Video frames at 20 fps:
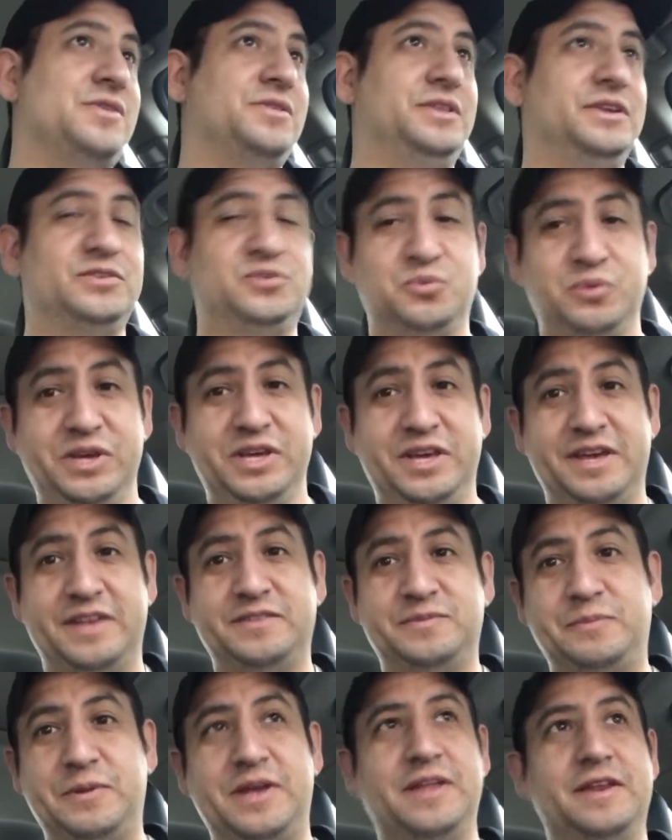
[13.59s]
This week
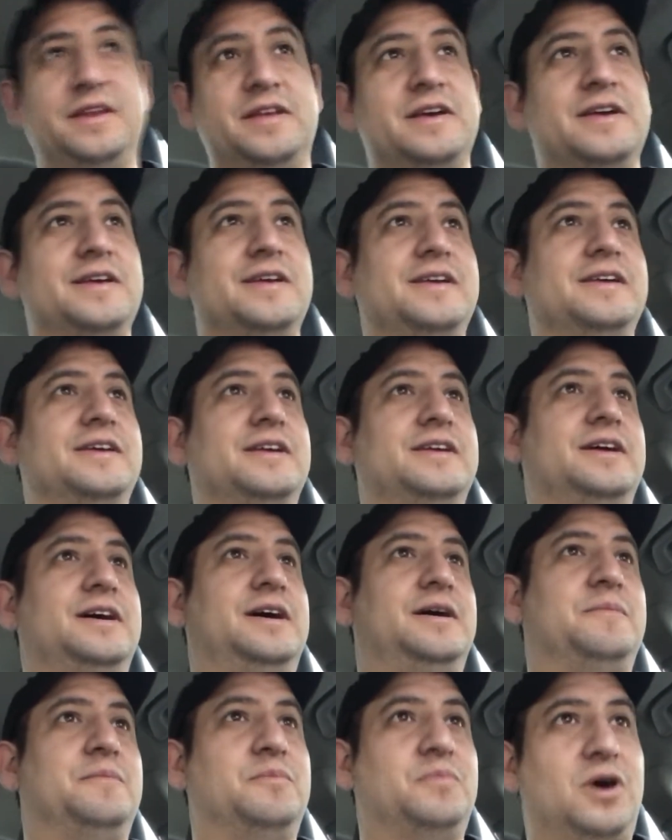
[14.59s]
has been
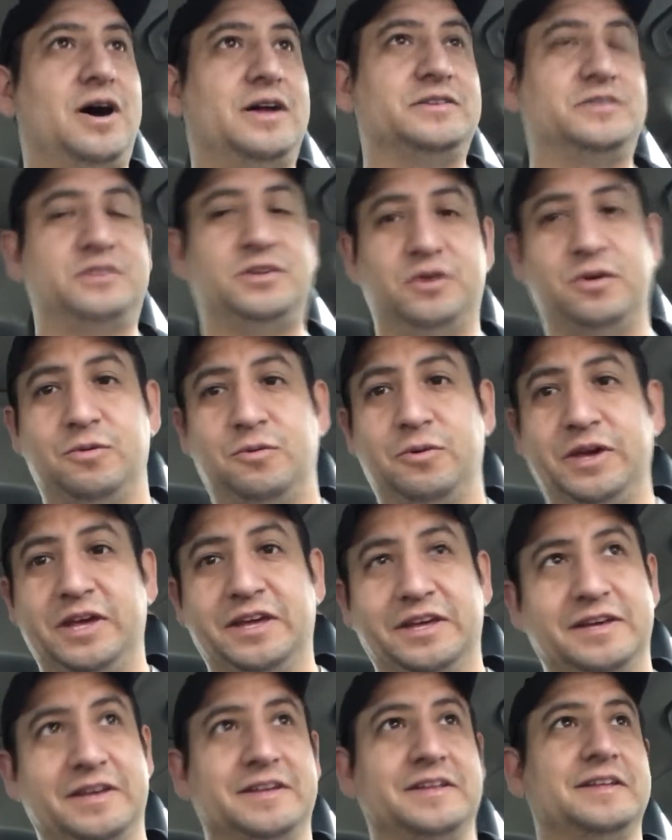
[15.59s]
a monster week,
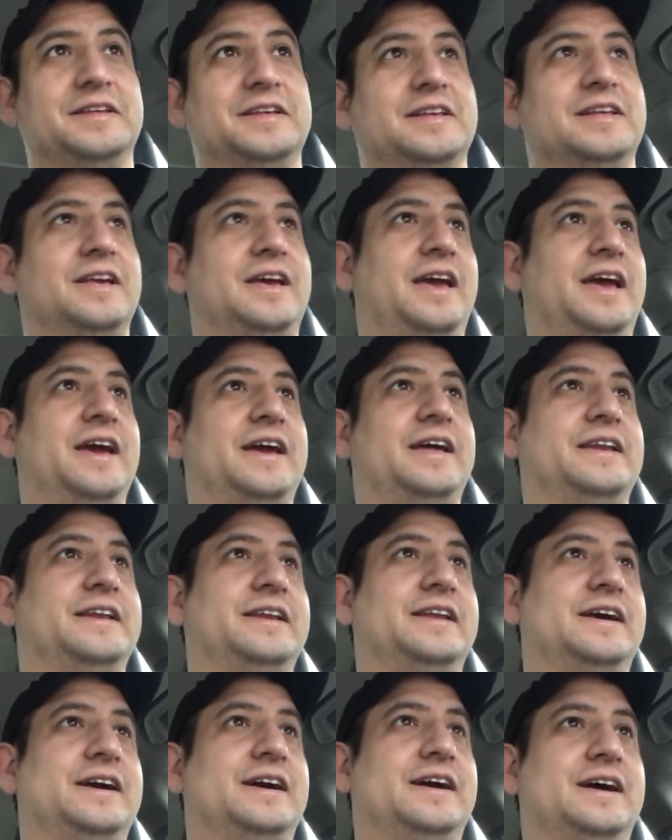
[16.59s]

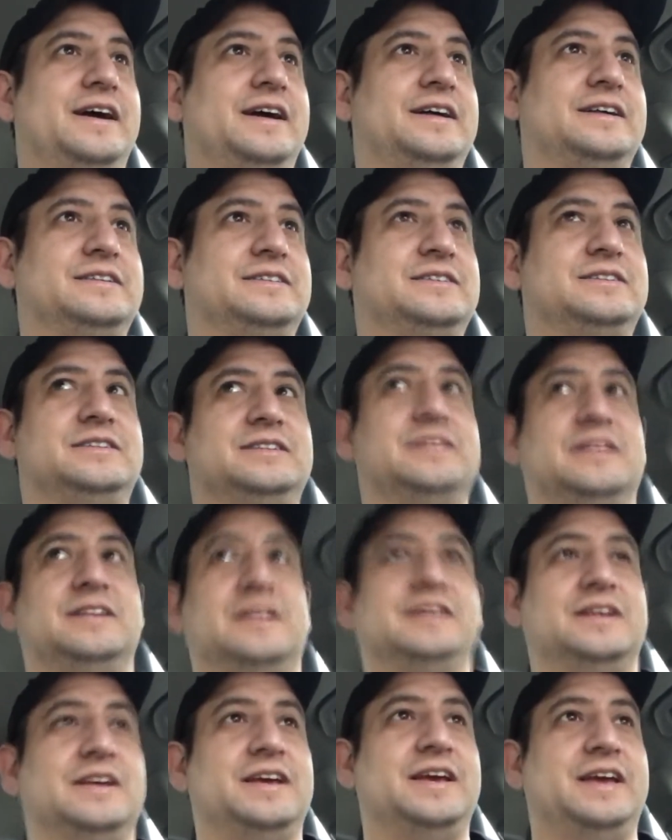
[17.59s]
and
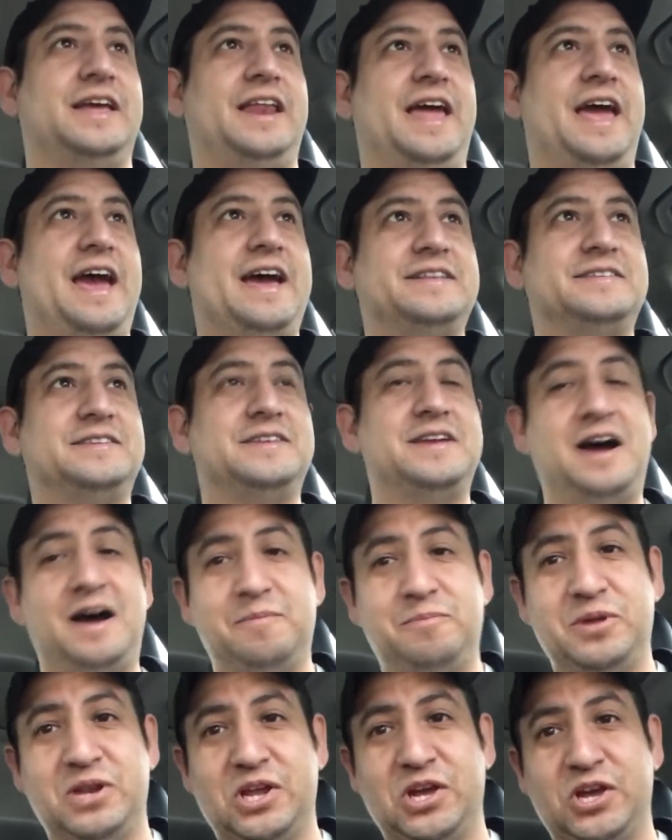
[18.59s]
it has
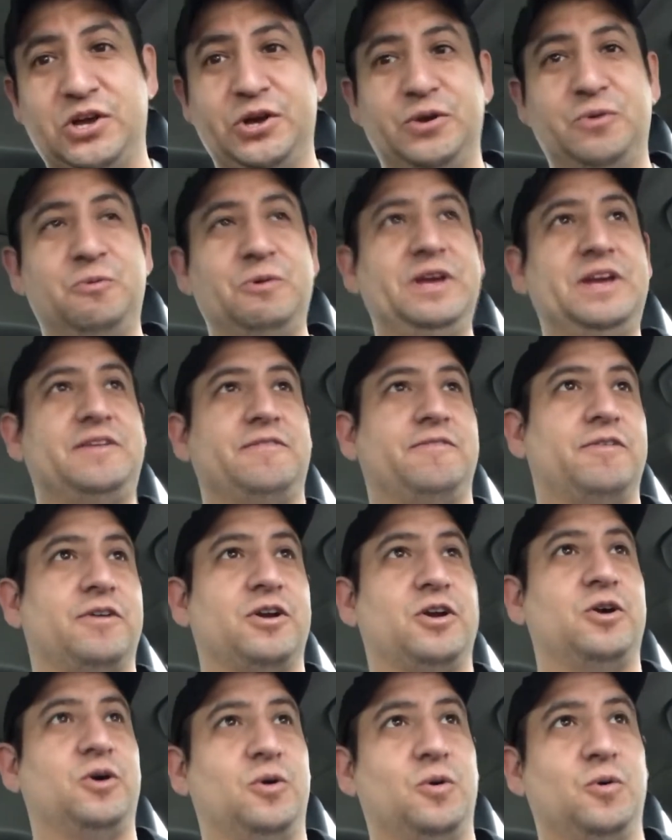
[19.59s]
not been a good week
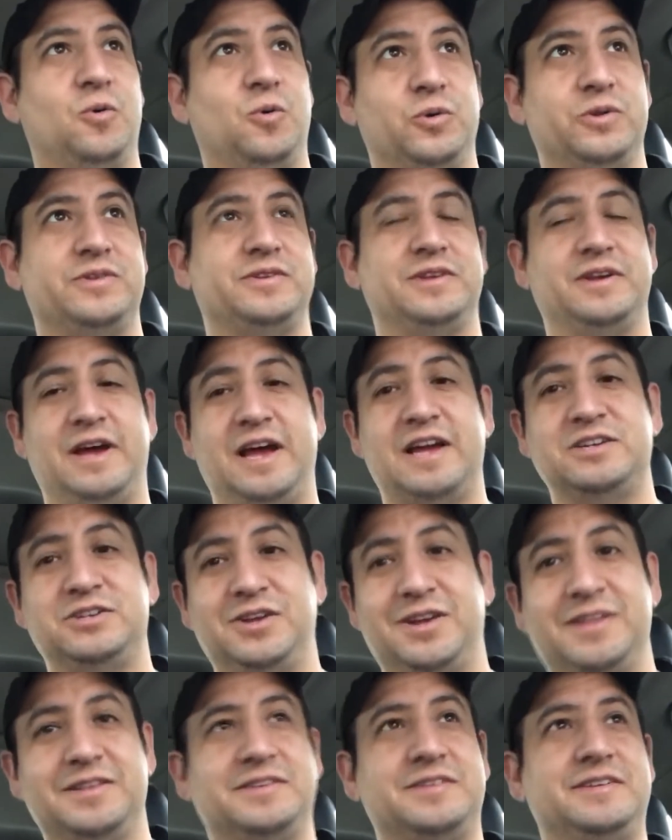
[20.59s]
for goals. As
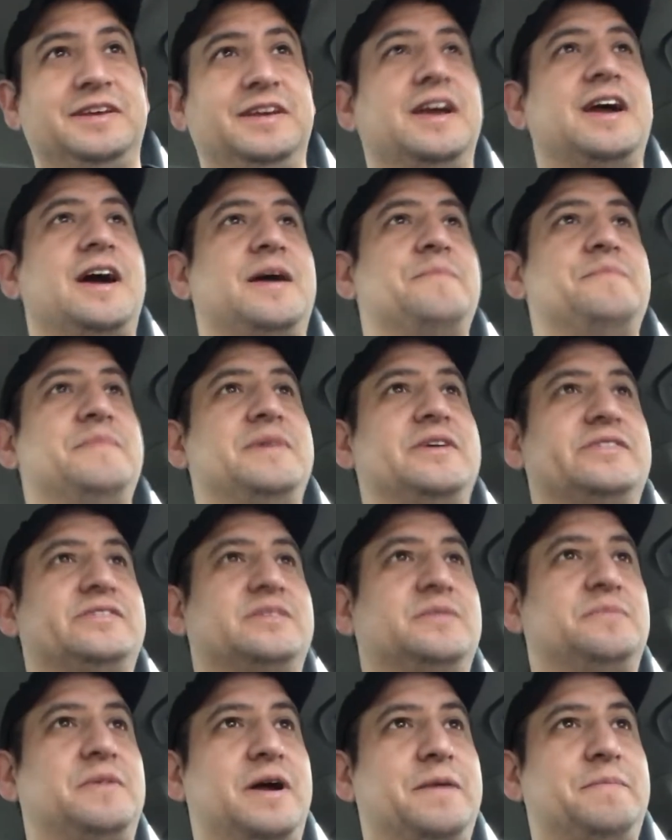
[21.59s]
you can see, I
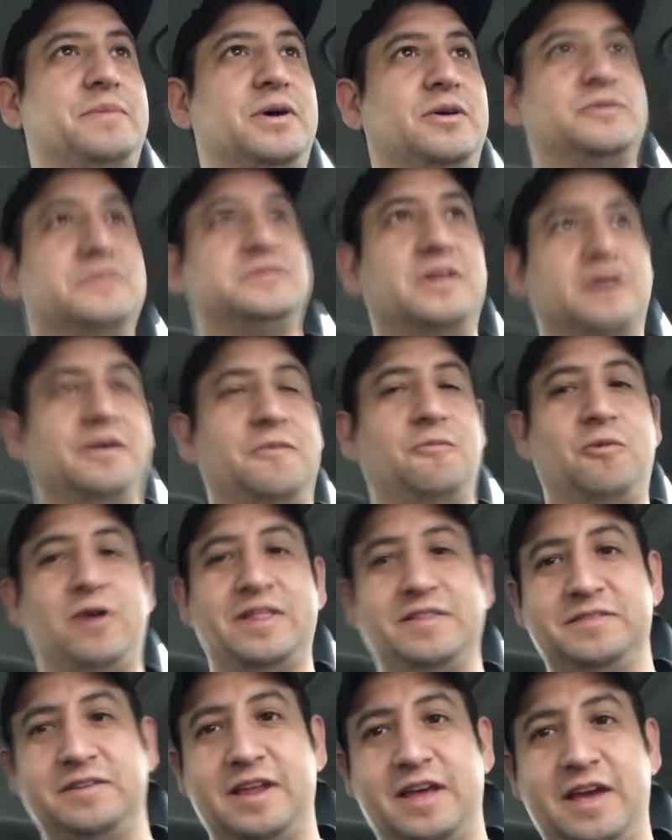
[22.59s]
missed my post on
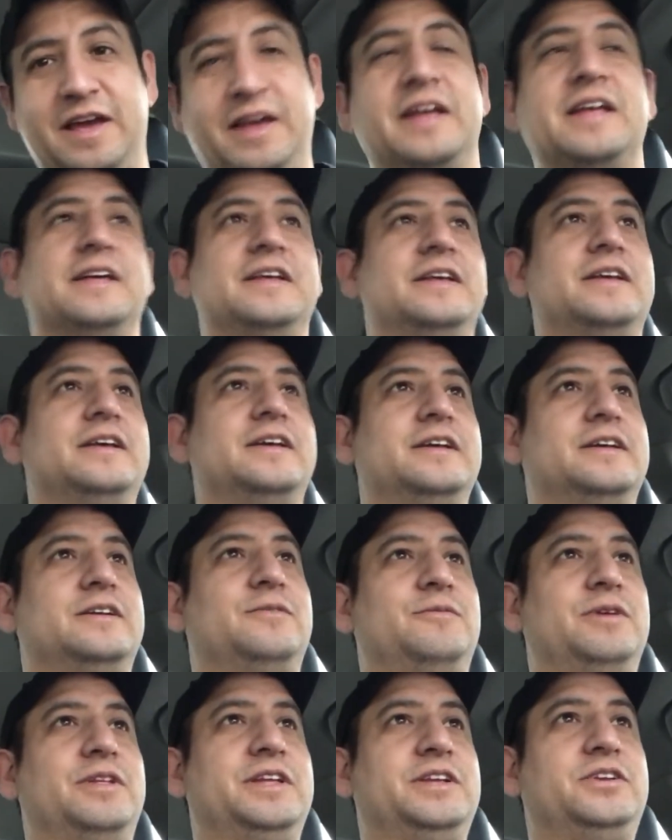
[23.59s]
Wednesday.
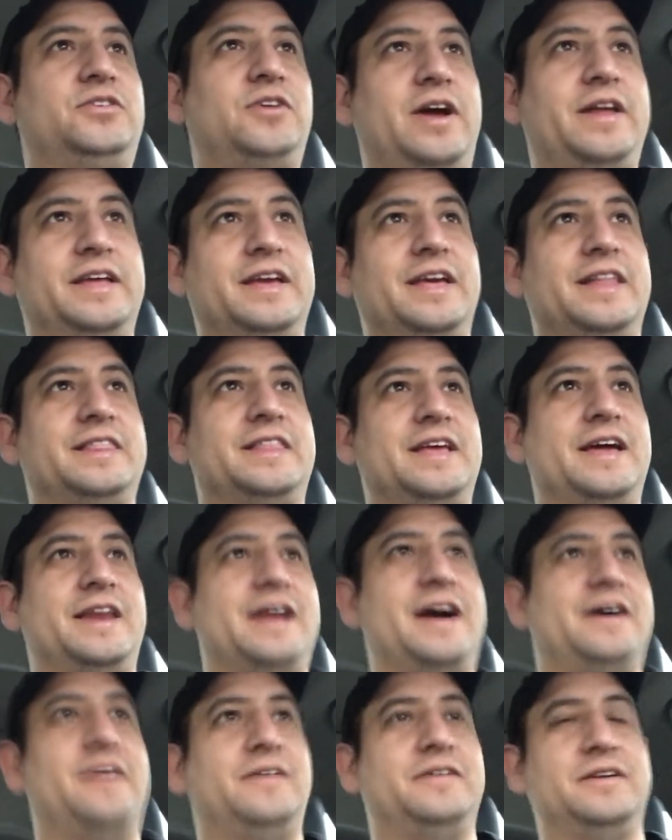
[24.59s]
Really tried to get that
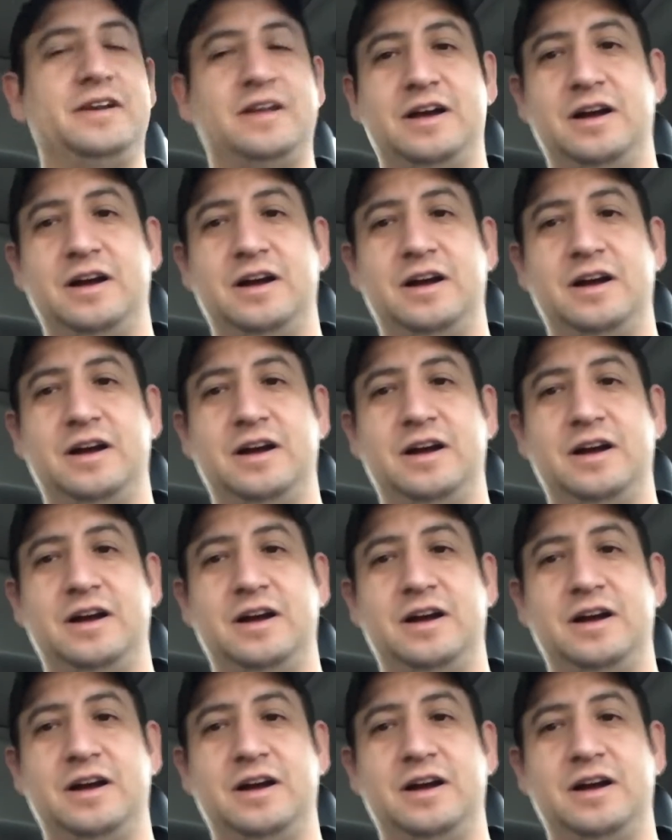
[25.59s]
out.